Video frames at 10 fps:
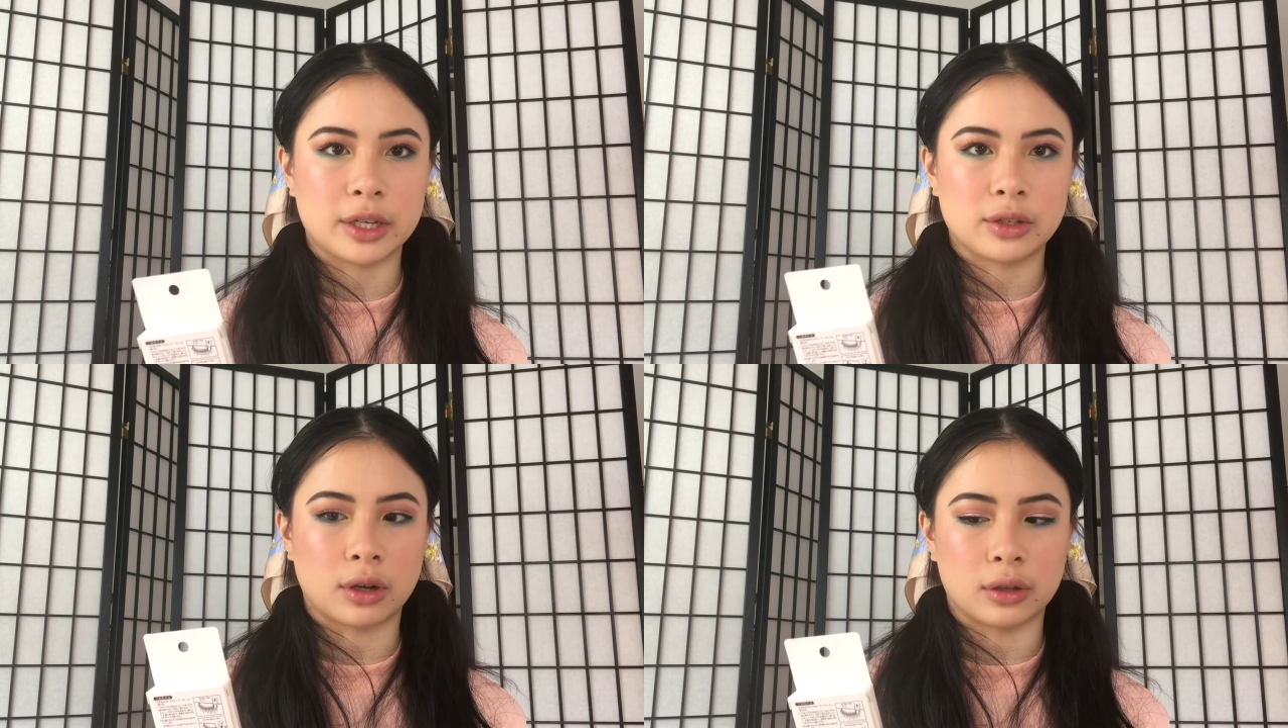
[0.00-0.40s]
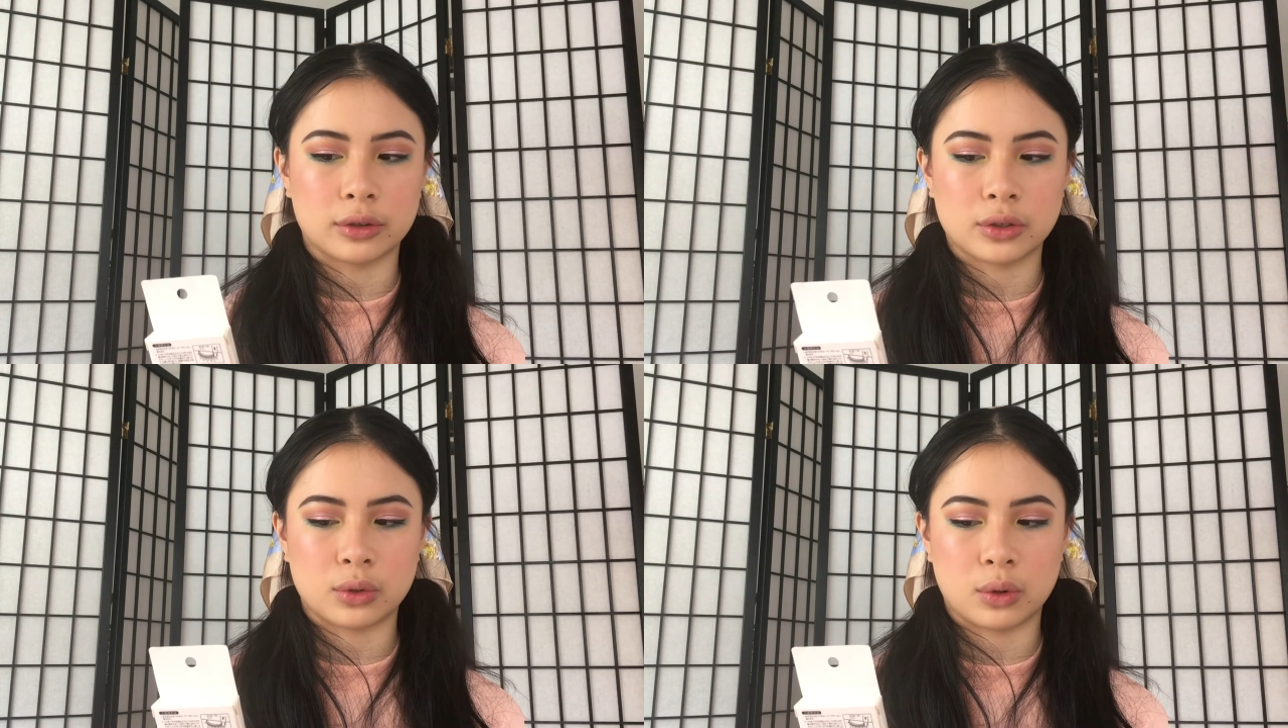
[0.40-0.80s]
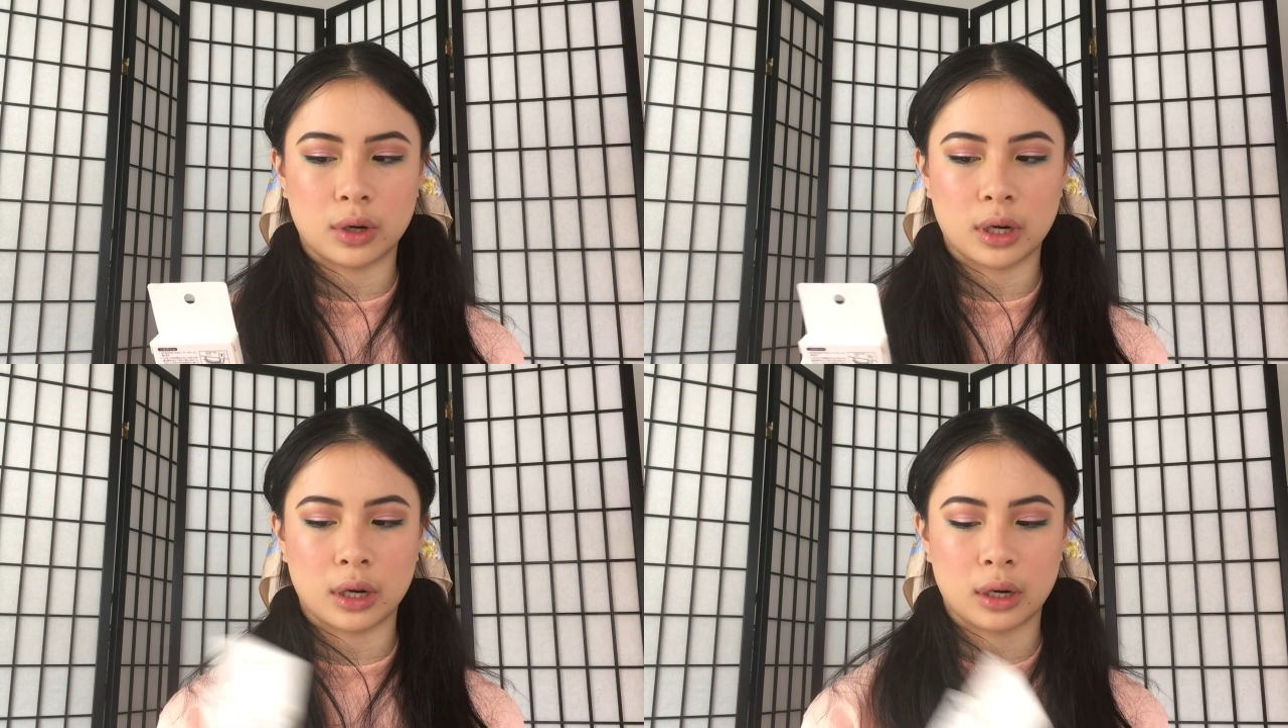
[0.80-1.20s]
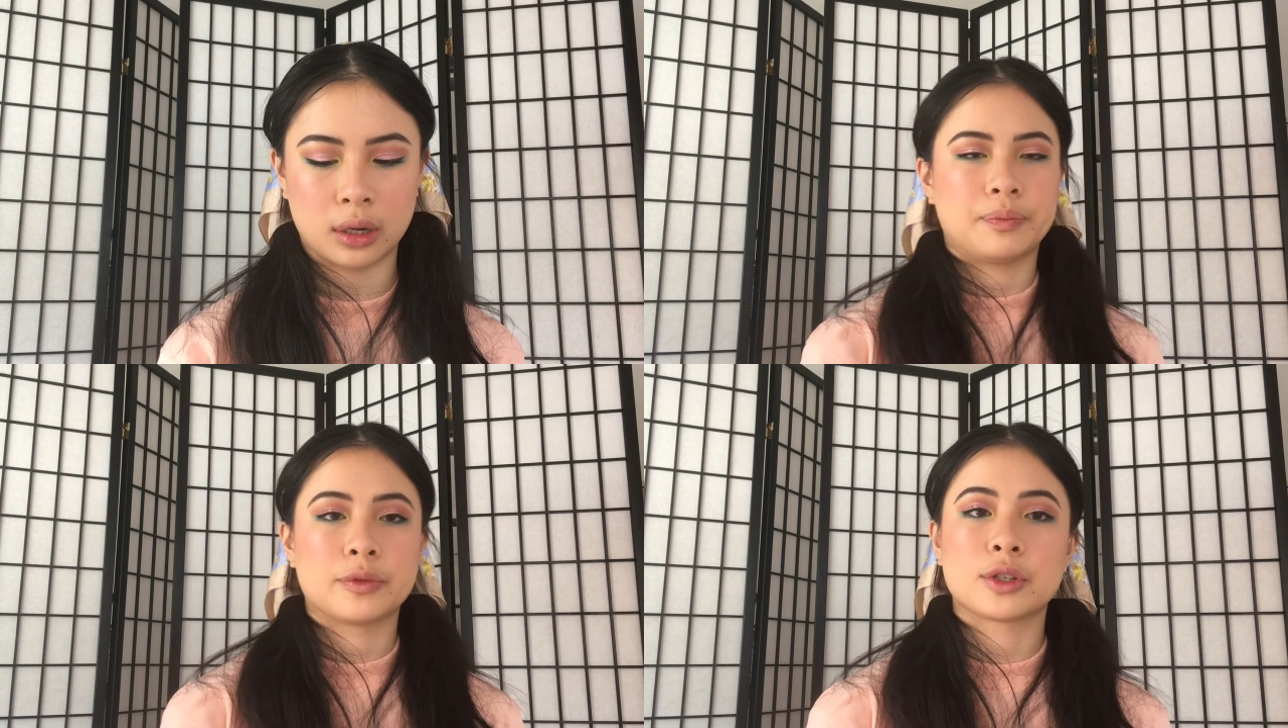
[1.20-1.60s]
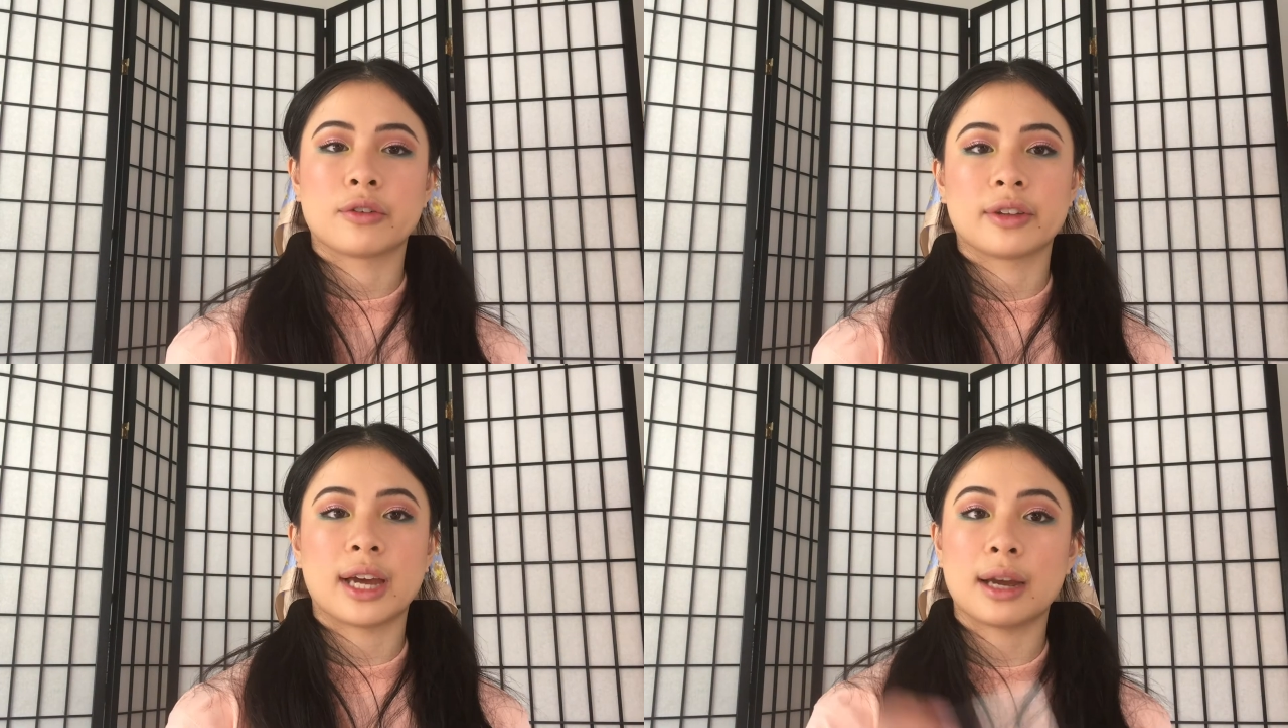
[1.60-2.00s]
dollar store. So for
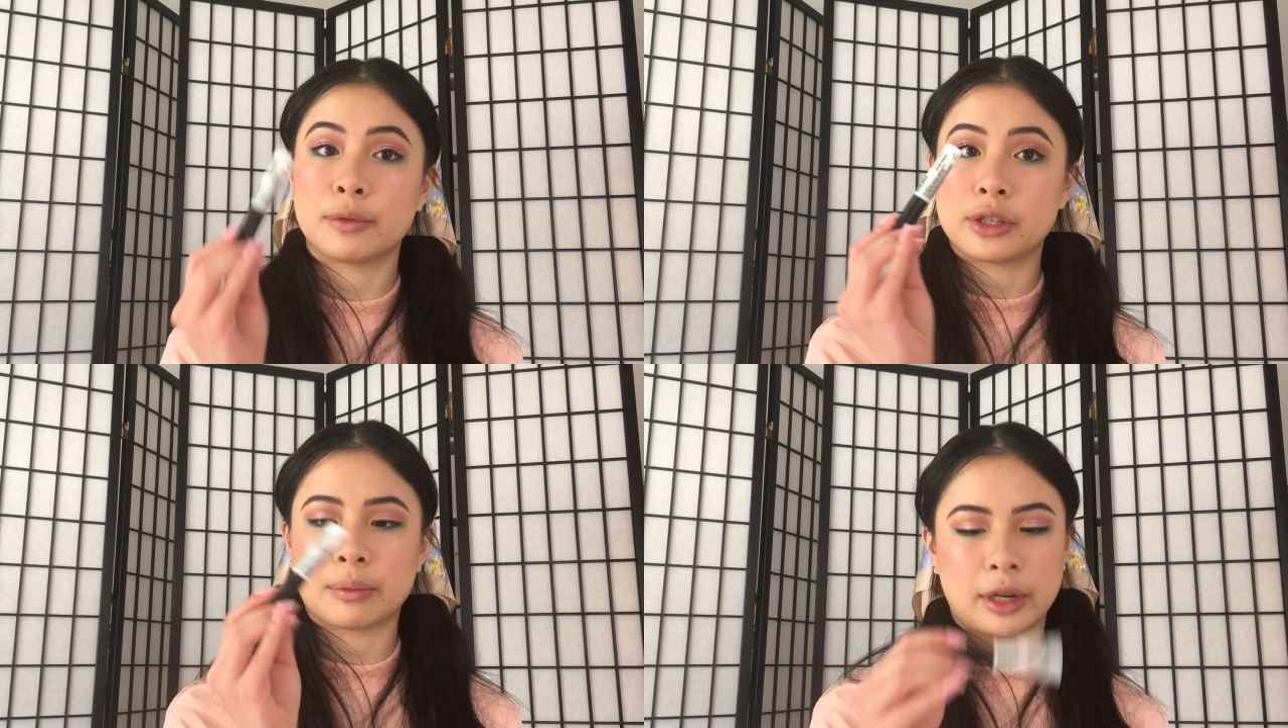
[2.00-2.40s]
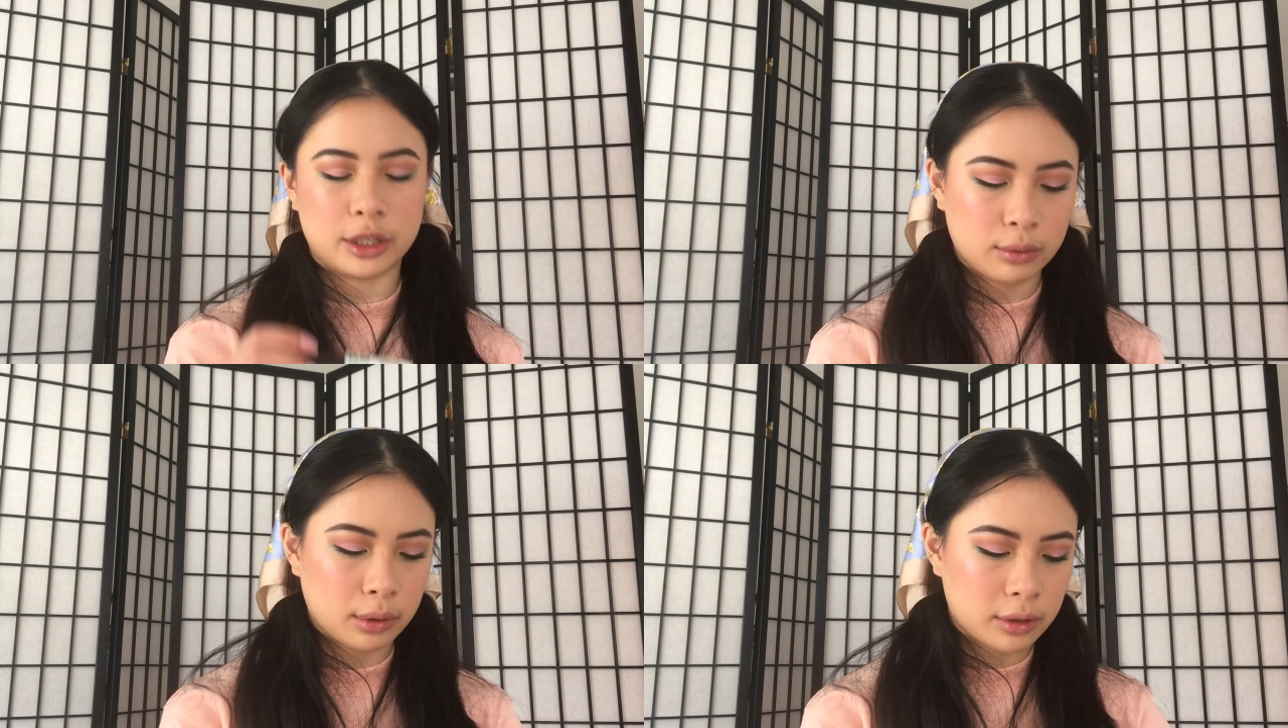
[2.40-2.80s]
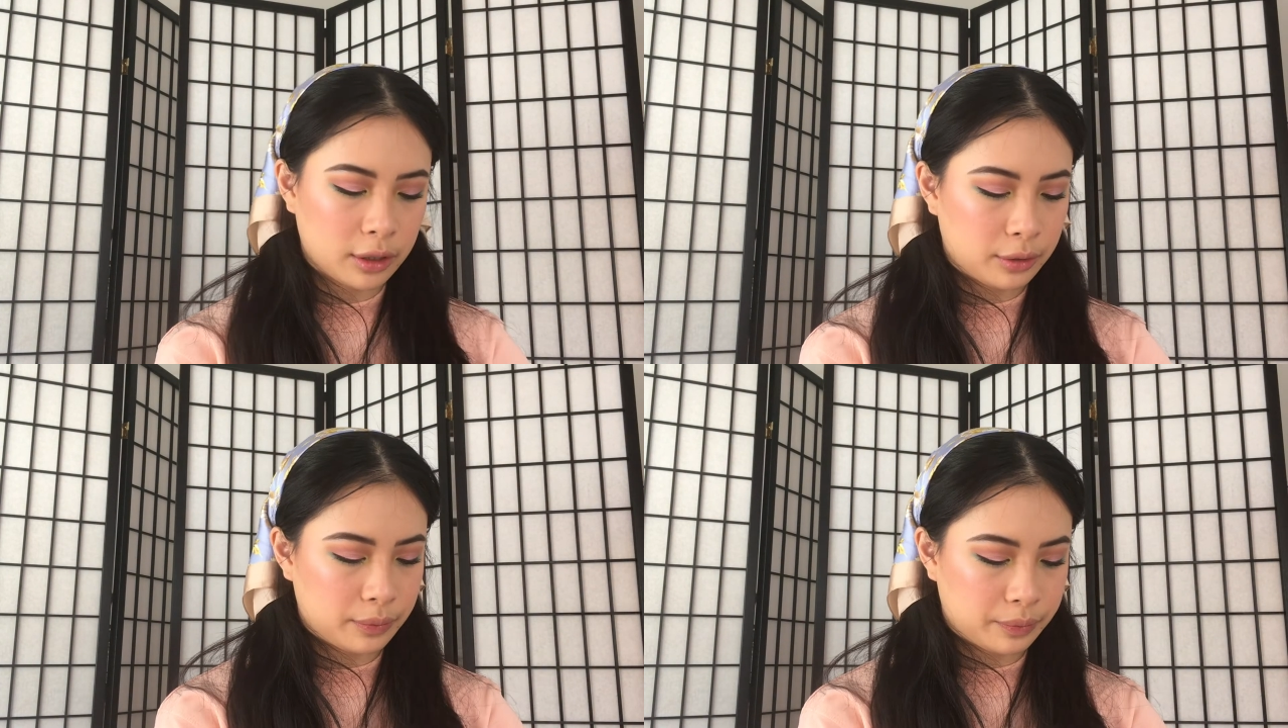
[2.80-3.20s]
that, I'm using my Duo Glue.